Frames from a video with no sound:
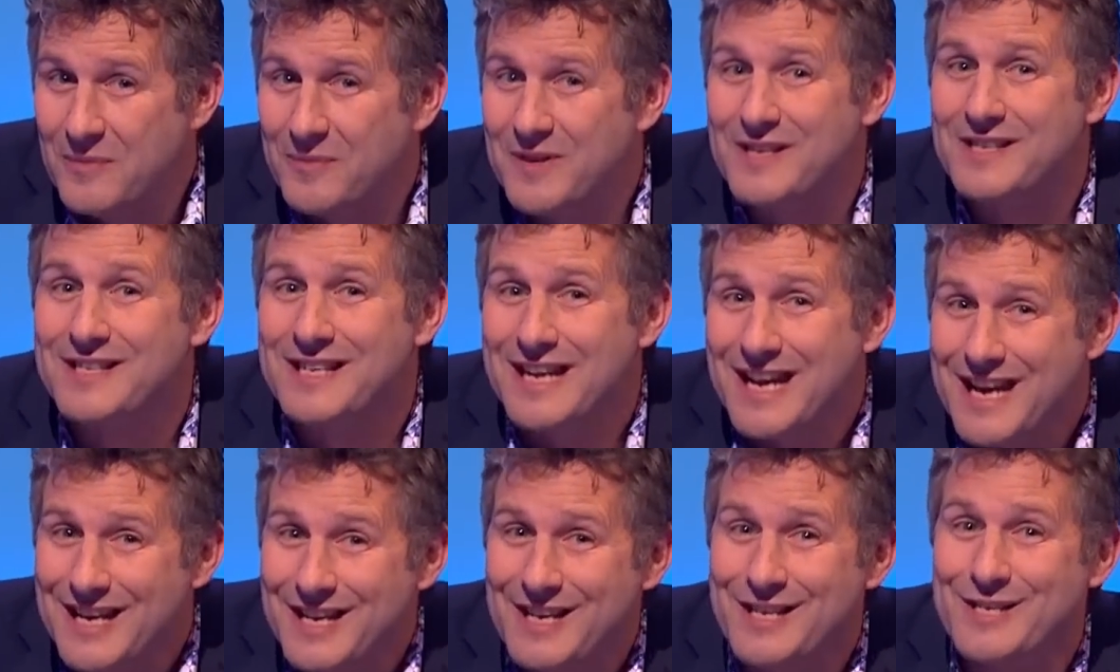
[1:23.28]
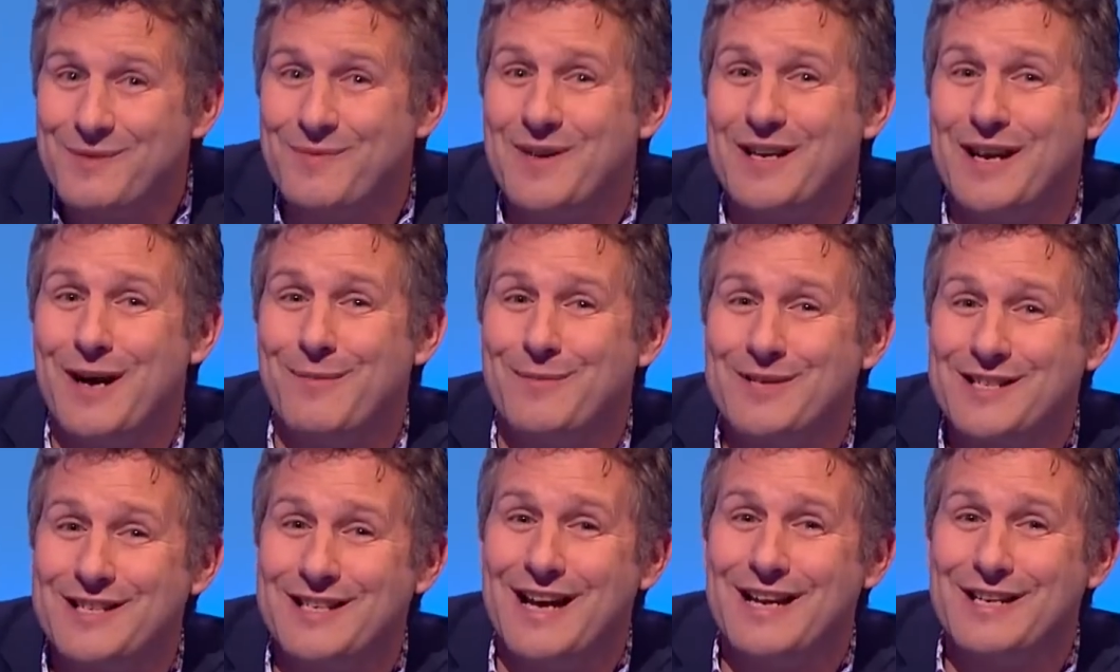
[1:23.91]
because it has become
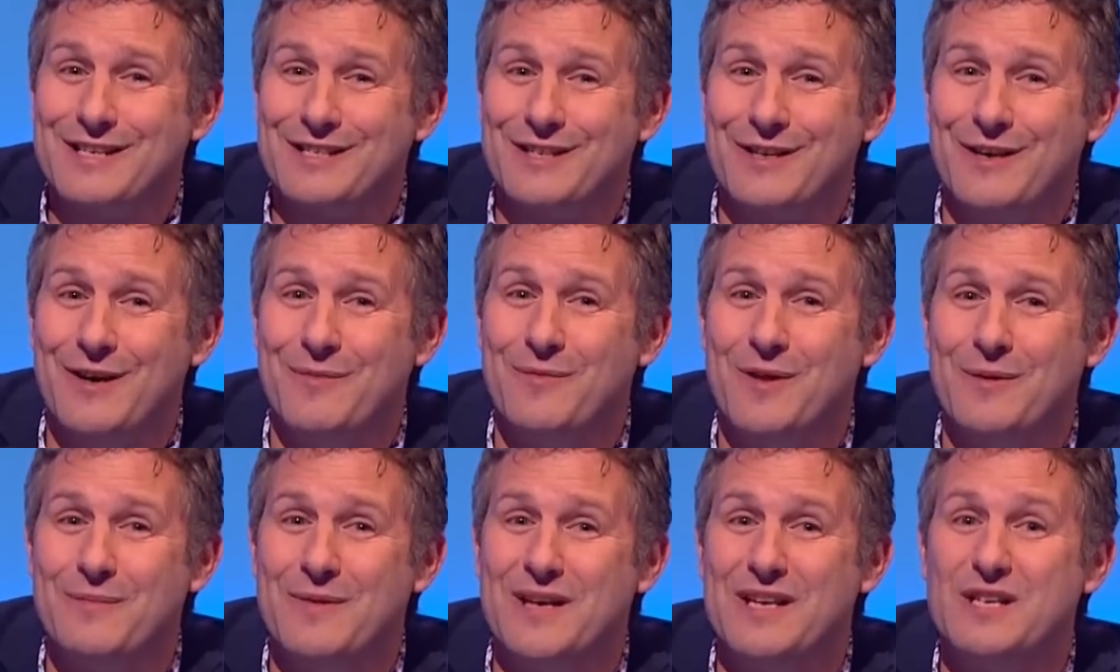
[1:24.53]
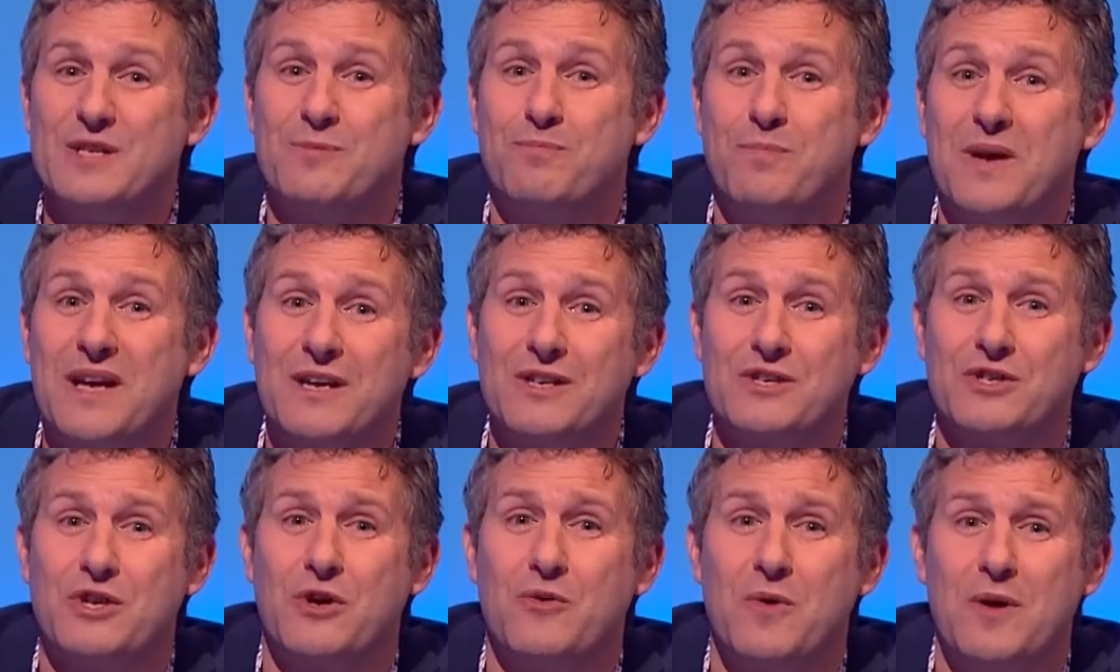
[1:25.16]
a slang term that means
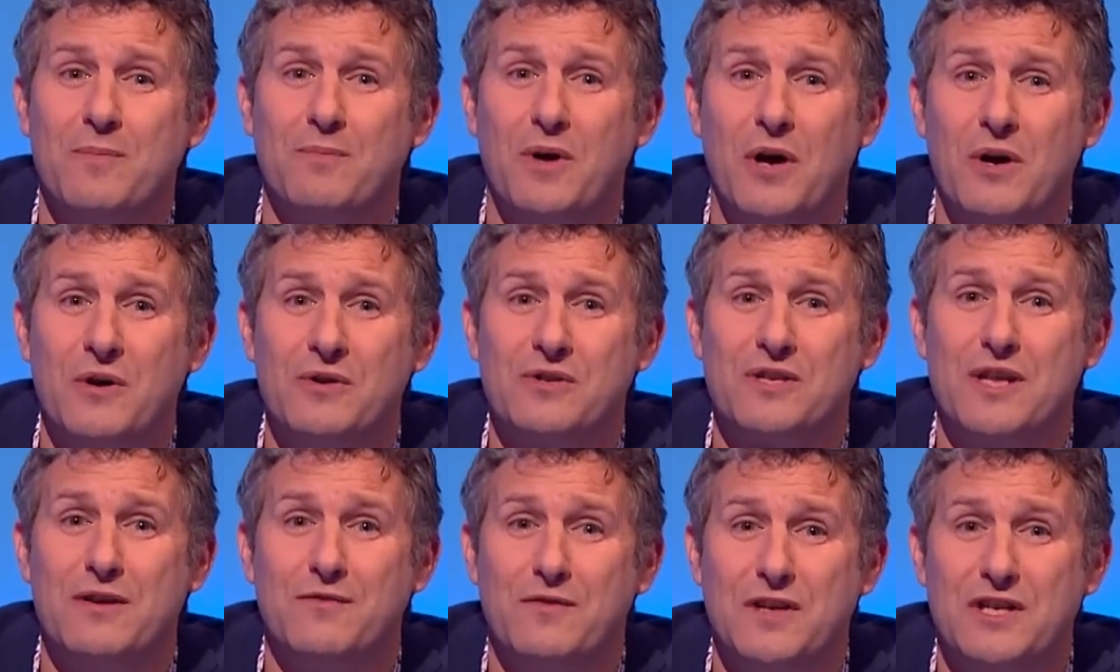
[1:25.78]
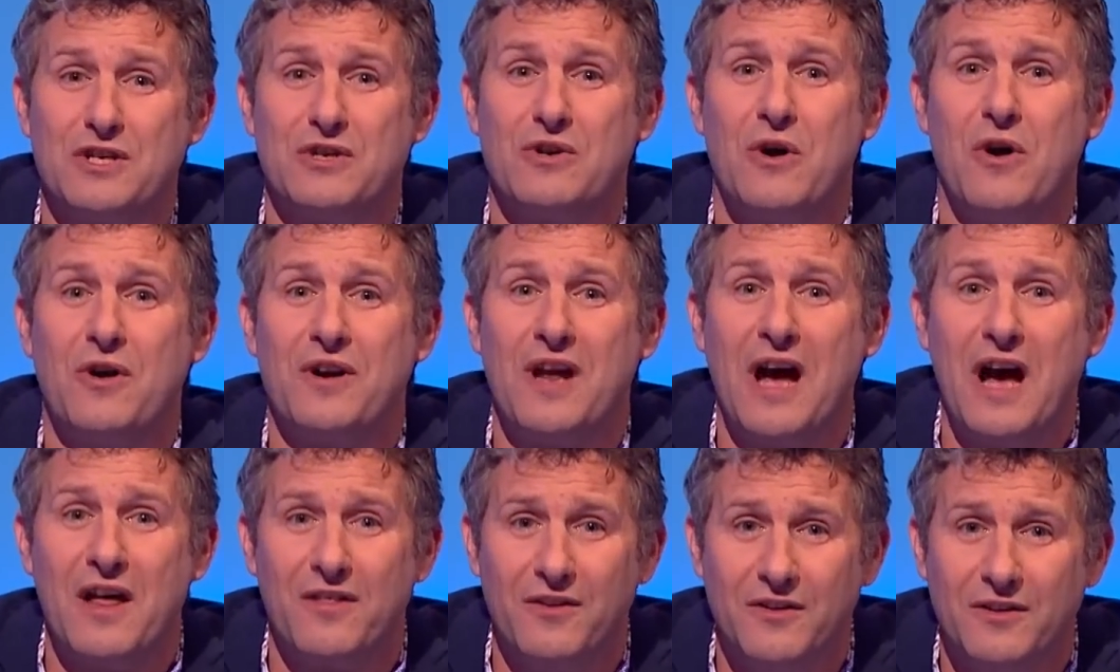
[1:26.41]
bigots who impose their vision
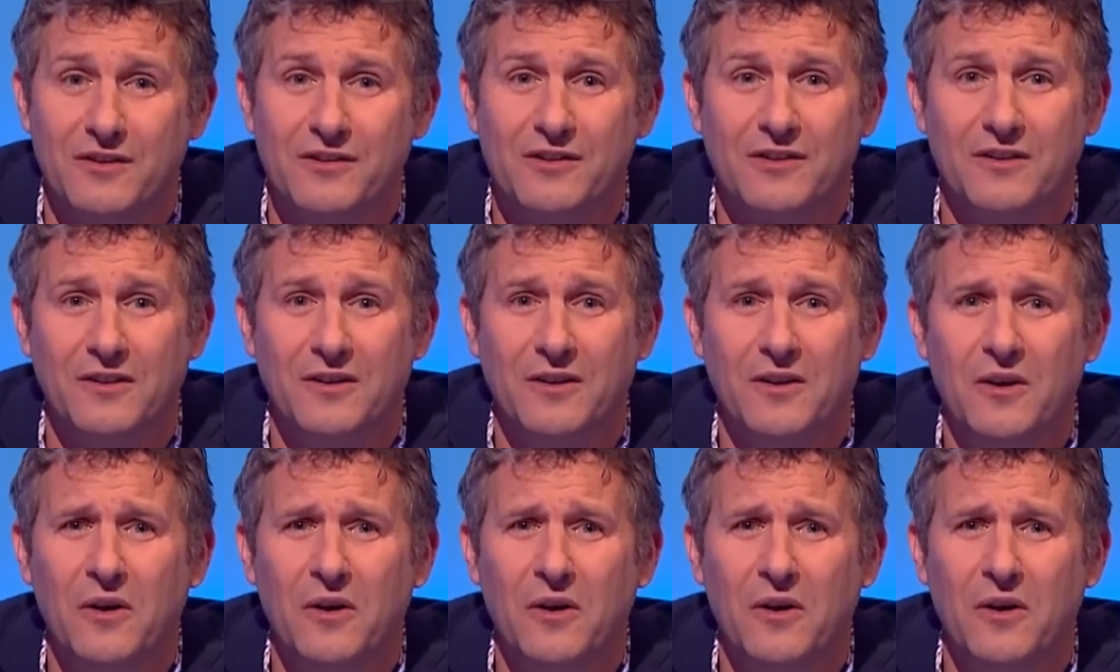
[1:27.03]
on others.